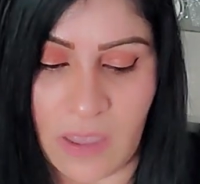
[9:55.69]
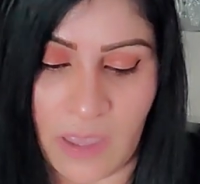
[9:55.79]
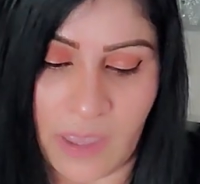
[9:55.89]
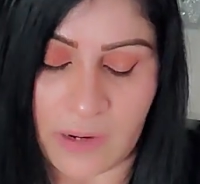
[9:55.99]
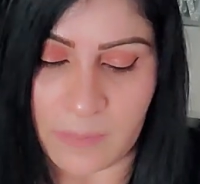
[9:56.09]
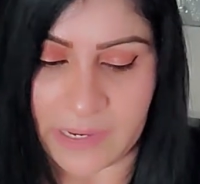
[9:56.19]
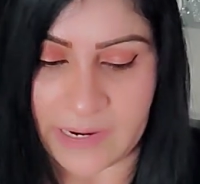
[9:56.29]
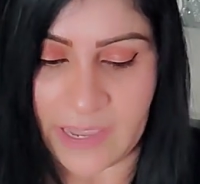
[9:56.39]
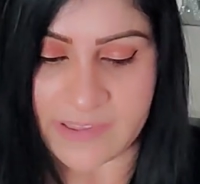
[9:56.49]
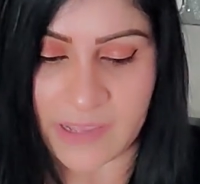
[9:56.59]
And my
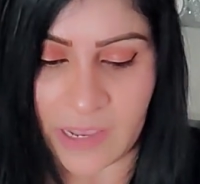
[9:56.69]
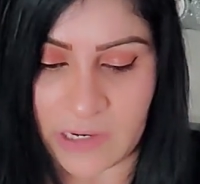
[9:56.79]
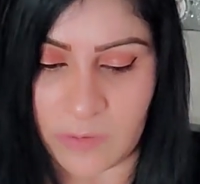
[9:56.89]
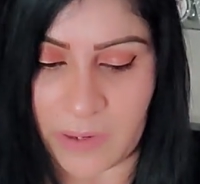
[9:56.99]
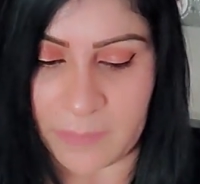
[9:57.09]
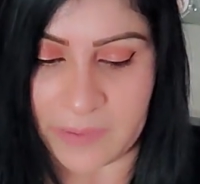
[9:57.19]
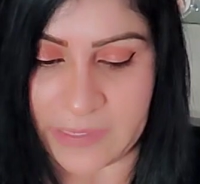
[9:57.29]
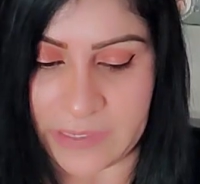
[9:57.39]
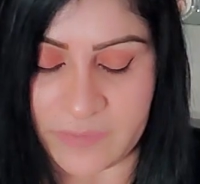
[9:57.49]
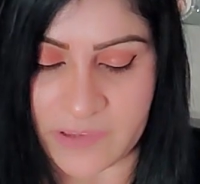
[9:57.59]
last item, I
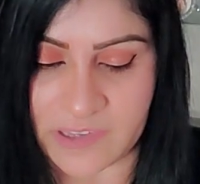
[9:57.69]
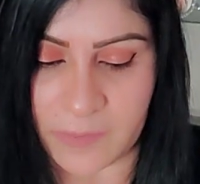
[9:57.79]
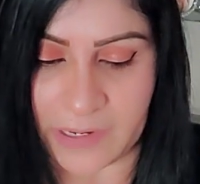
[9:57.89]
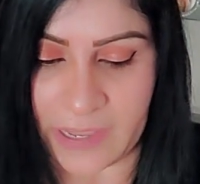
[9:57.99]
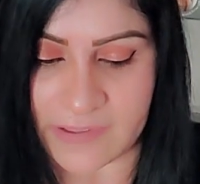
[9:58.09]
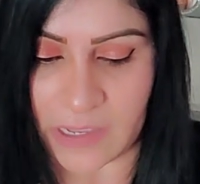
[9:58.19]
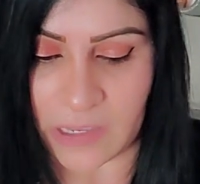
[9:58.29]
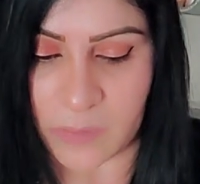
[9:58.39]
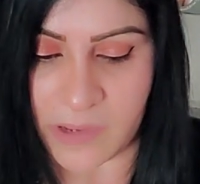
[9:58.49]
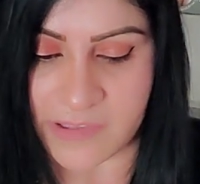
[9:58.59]
believe this is my last
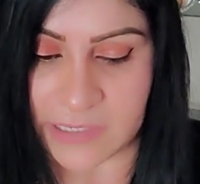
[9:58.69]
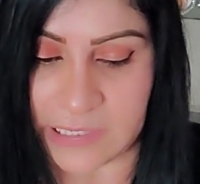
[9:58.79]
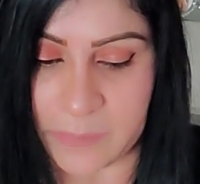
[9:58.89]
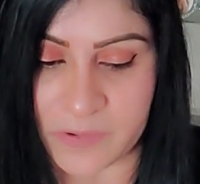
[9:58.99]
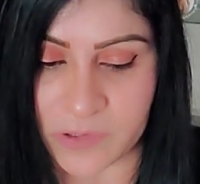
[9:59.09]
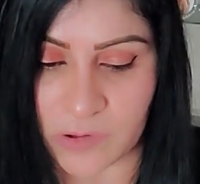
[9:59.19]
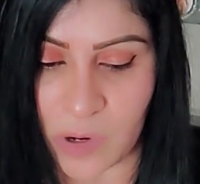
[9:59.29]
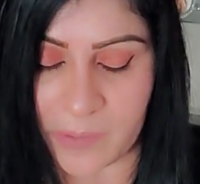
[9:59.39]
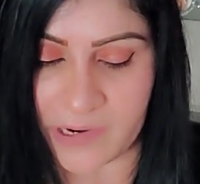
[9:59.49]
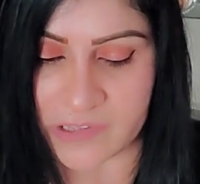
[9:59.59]
item. It's a lip scrub,
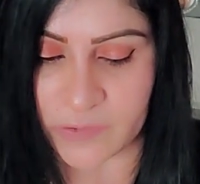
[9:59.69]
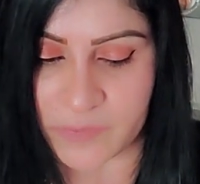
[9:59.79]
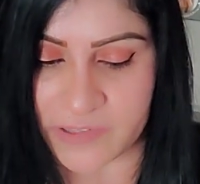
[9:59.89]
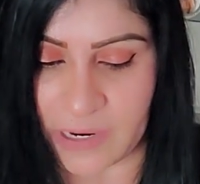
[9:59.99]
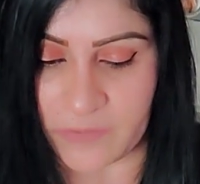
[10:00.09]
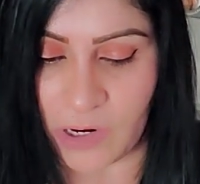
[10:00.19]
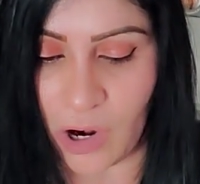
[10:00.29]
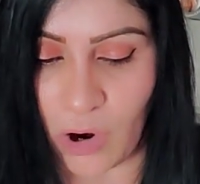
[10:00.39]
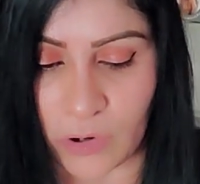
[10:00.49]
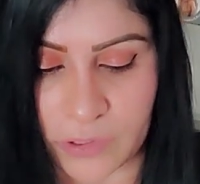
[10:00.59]
and it's from Sarah
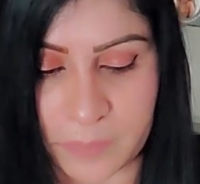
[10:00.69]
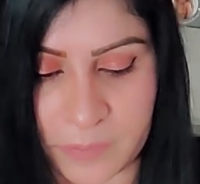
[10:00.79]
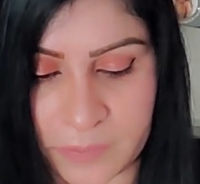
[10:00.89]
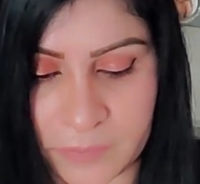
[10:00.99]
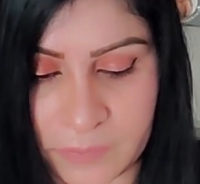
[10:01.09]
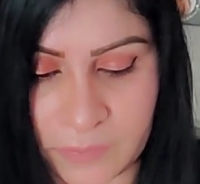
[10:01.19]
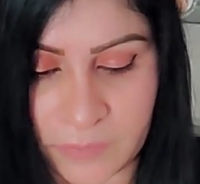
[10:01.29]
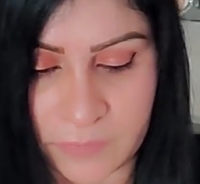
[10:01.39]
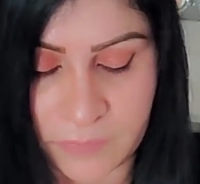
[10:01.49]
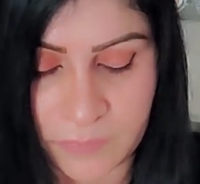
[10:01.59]
Harp,
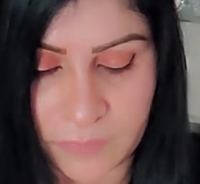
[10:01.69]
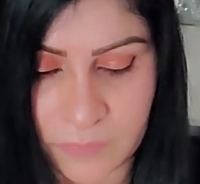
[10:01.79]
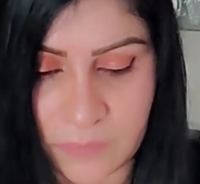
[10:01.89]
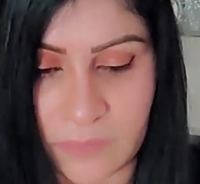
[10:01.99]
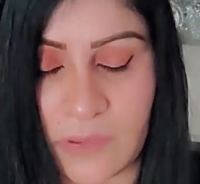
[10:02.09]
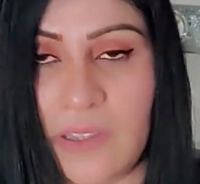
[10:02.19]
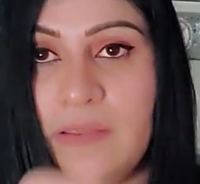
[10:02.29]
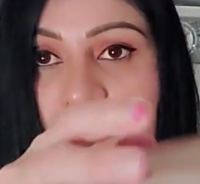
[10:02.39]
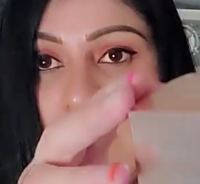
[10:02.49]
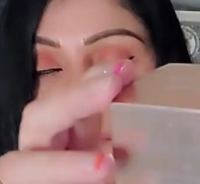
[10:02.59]
and